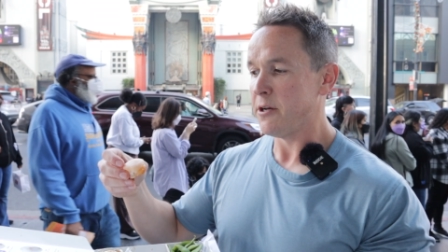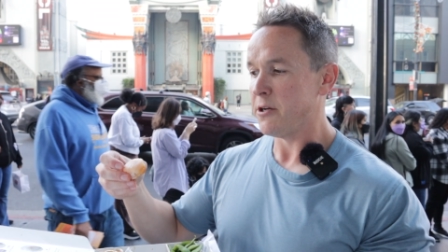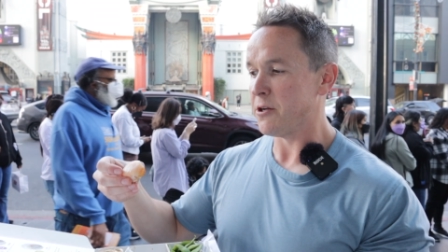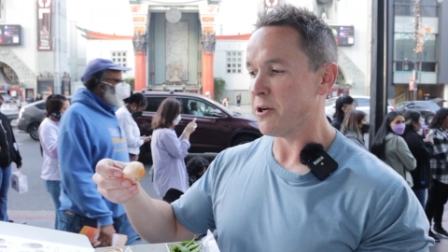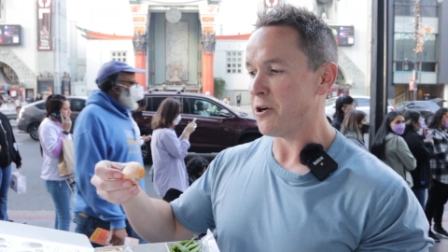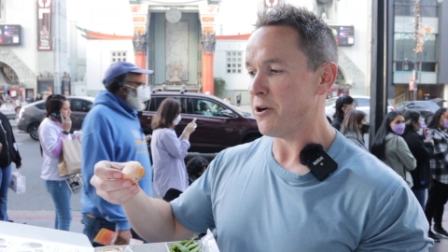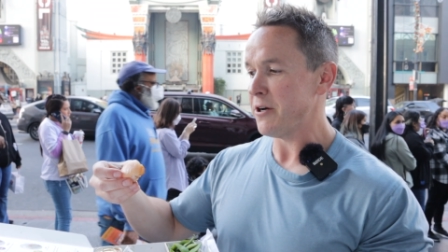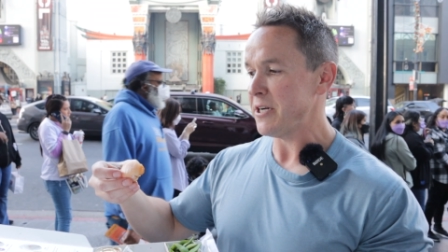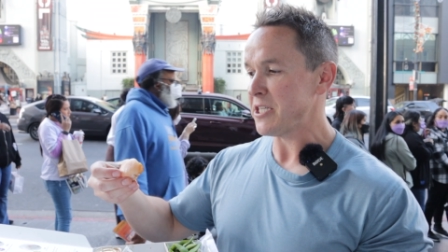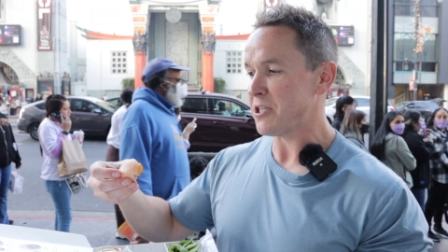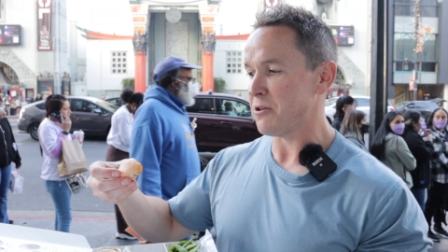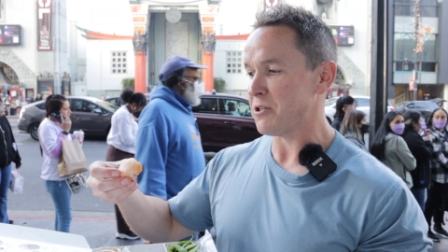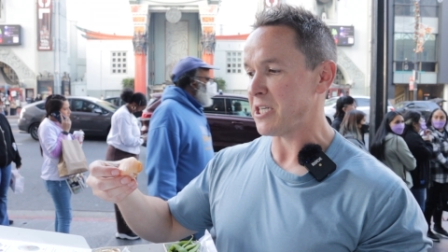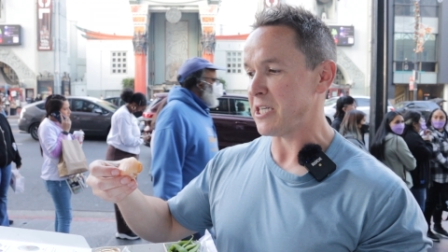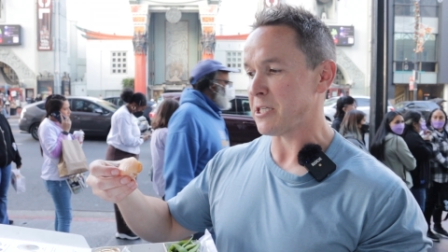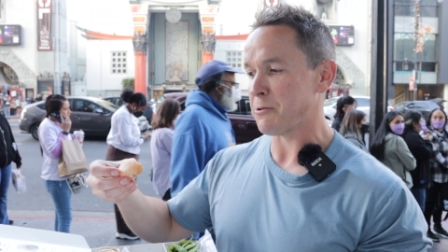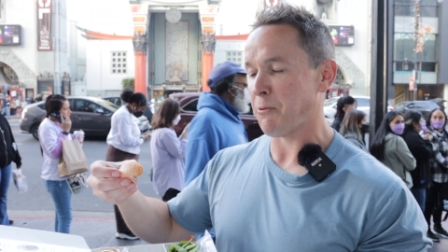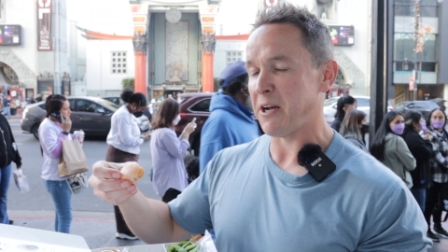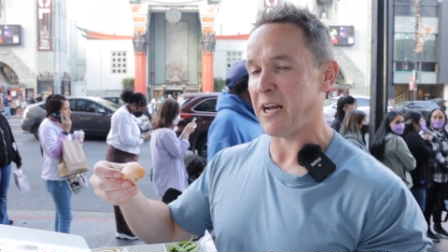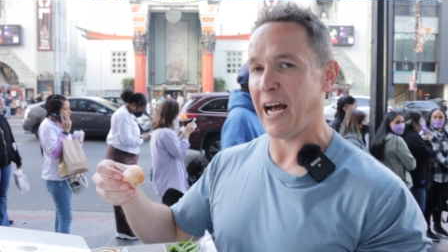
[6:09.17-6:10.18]
Nigiri sushi
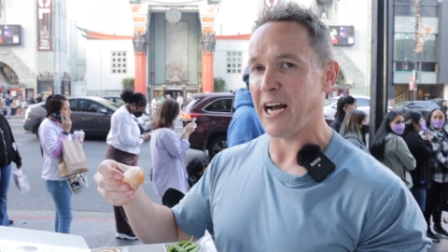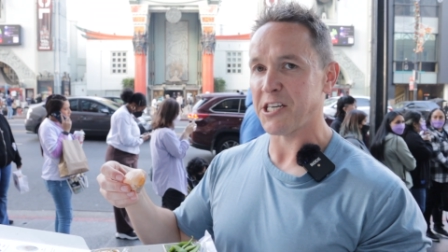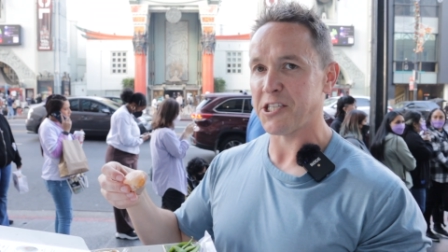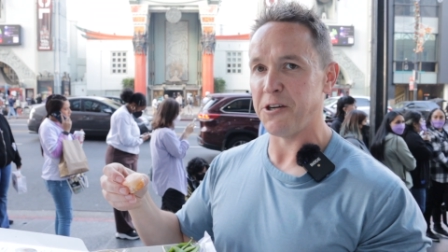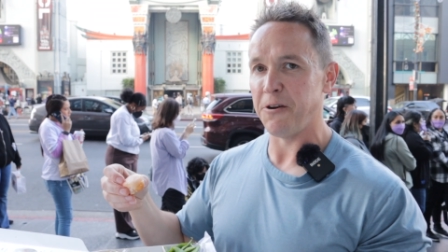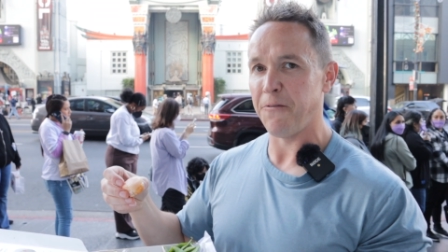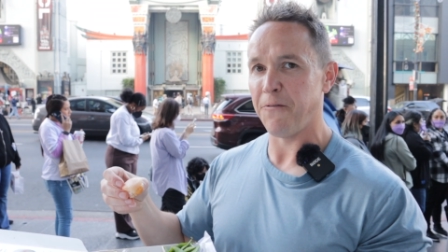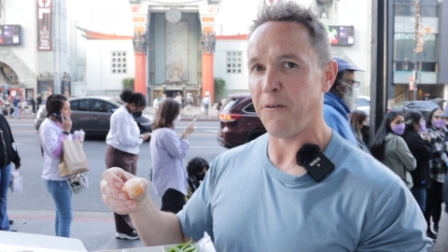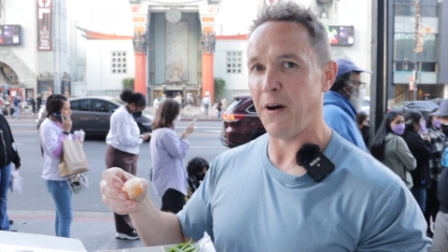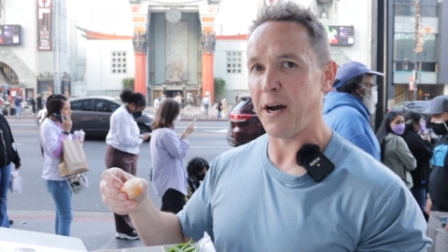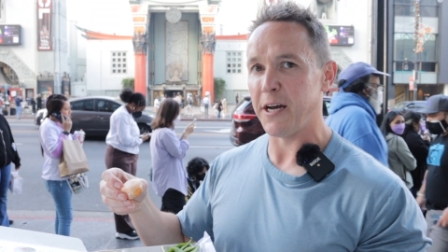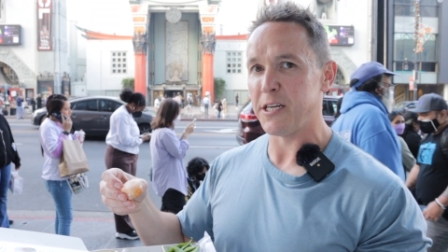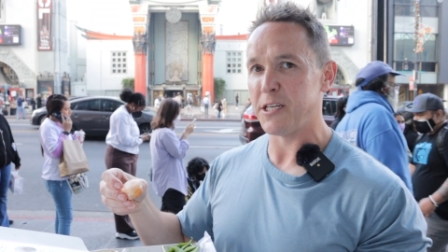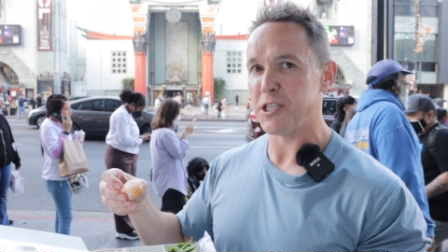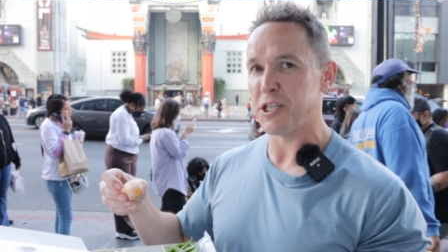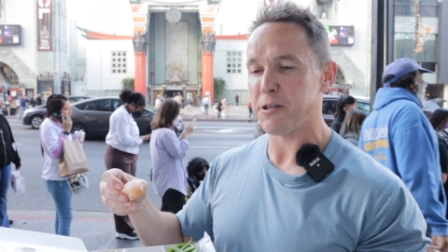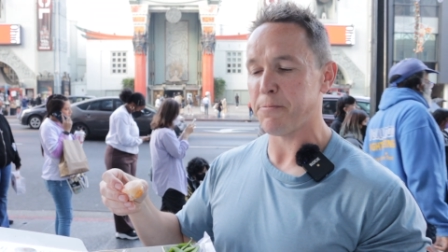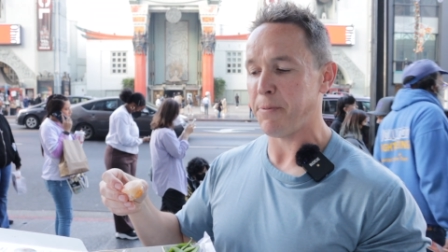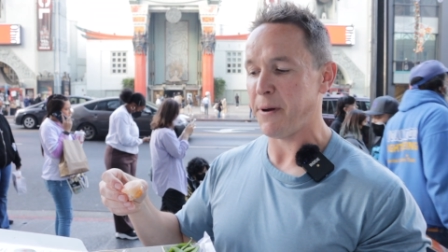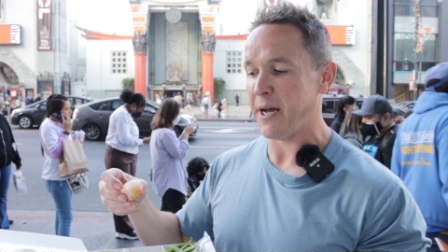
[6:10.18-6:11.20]
is what actually you find in
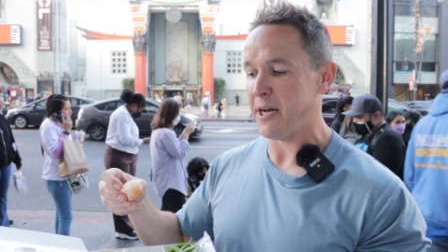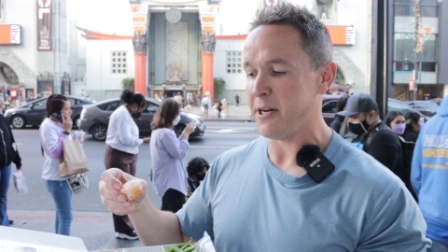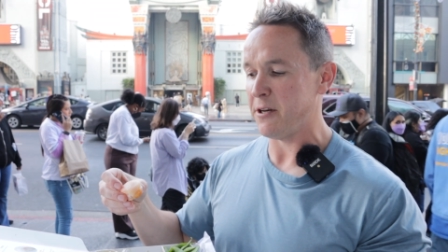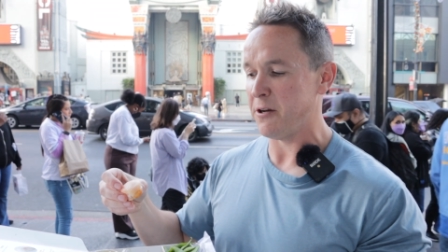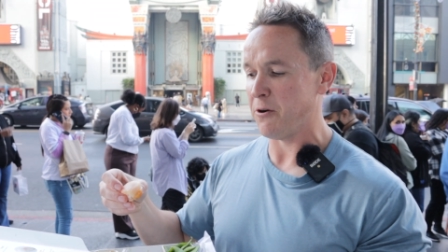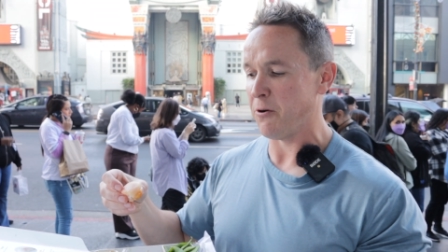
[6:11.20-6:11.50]
Japan.